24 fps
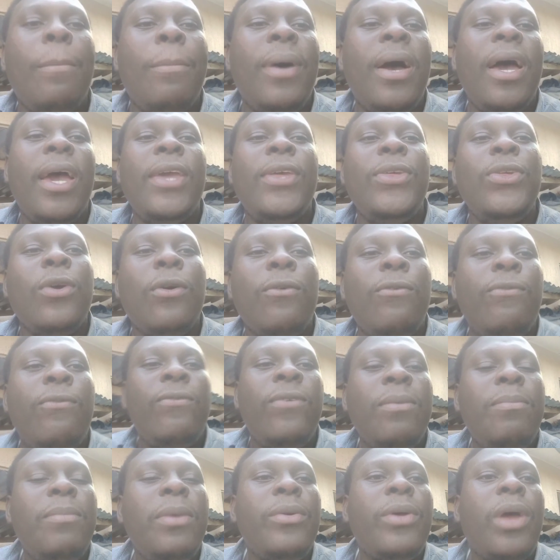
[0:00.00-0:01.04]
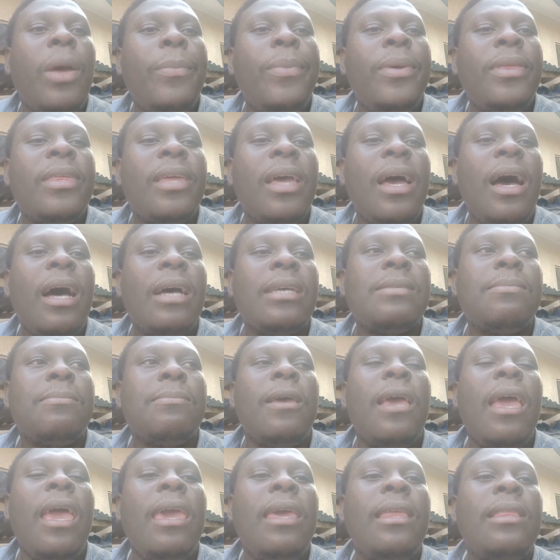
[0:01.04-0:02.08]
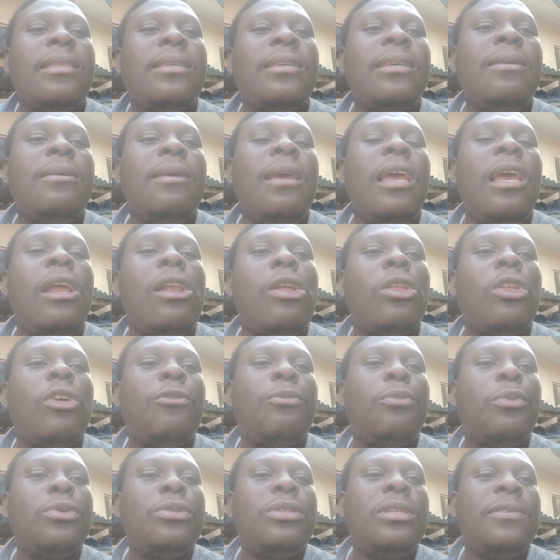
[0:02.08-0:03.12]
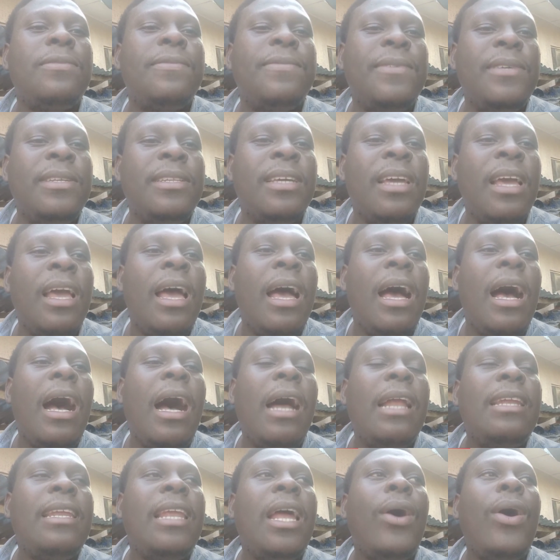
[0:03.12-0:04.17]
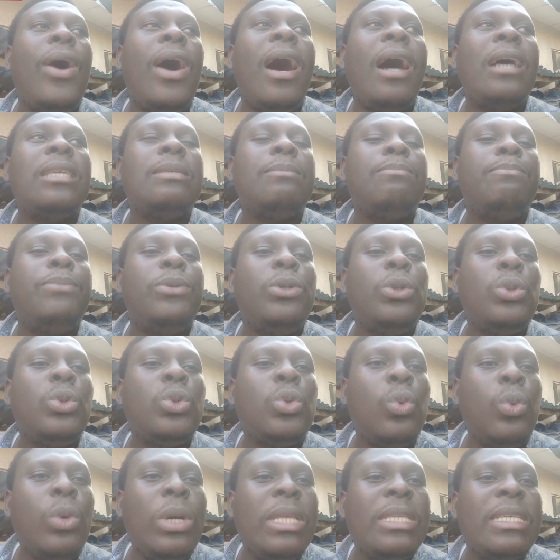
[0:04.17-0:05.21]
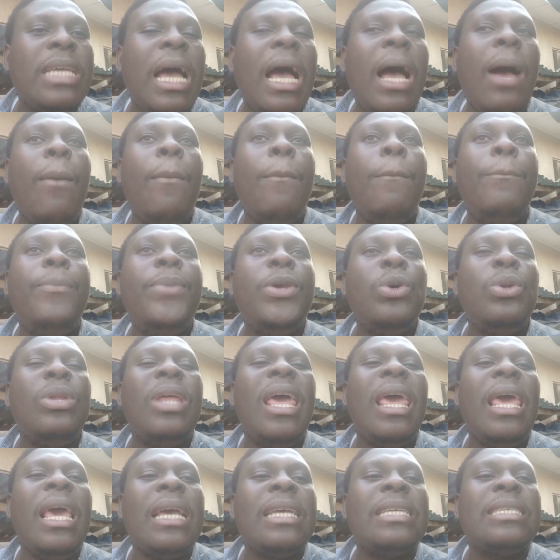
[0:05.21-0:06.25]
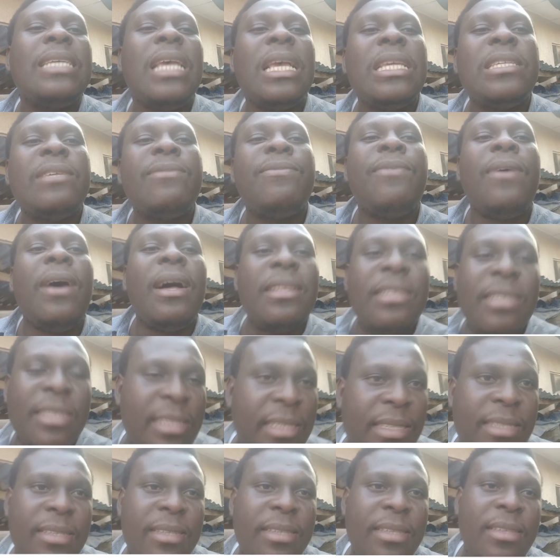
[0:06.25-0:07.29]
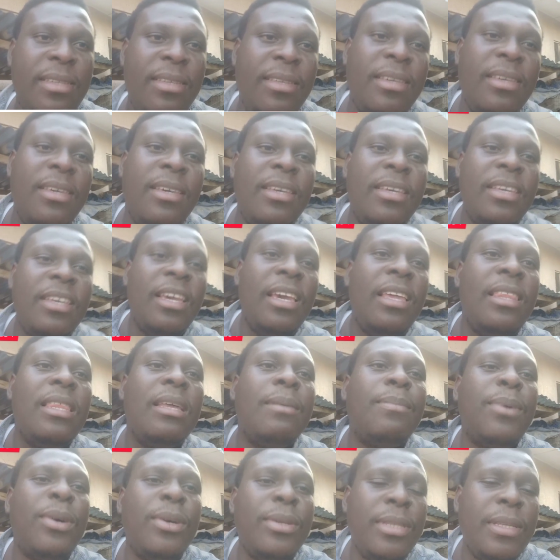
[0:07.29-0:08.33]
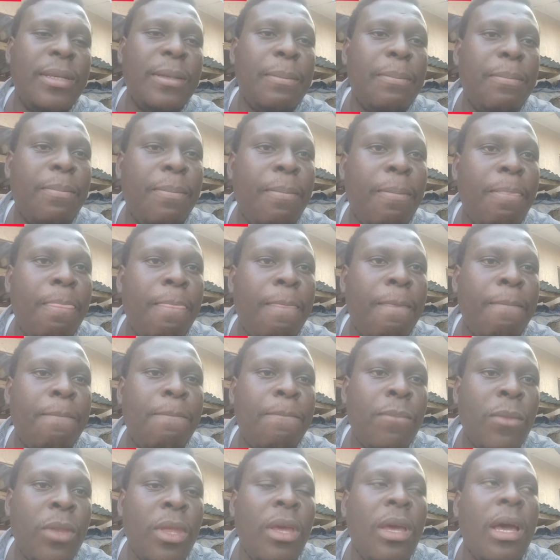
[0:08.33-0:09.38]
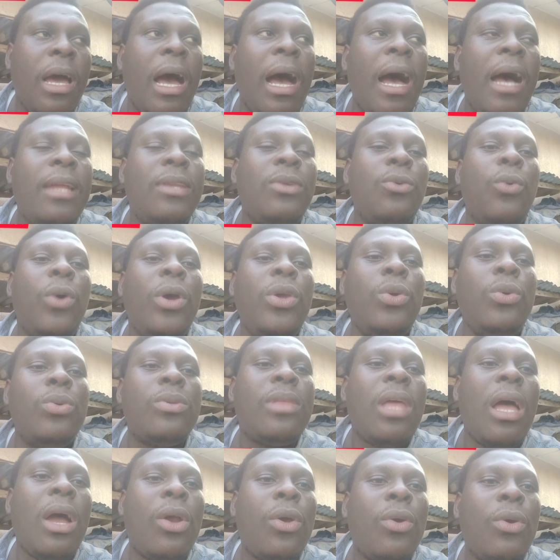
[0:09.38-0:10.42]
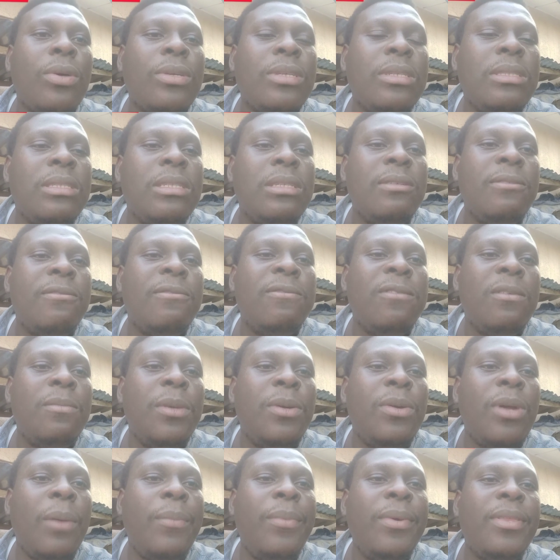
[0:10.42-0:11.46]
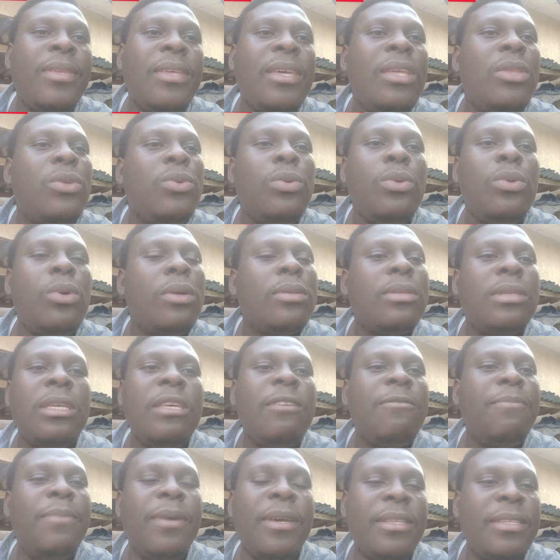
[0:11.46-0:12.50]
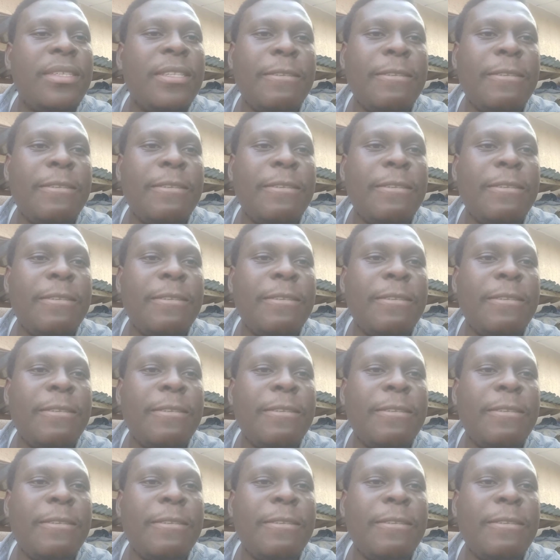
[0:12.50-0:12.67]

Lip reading: your female rabbit has eaten a lot of poultry feed and now has built weight and built excess fats in the body. And when you start crossing the female rabbit, it will not give birth.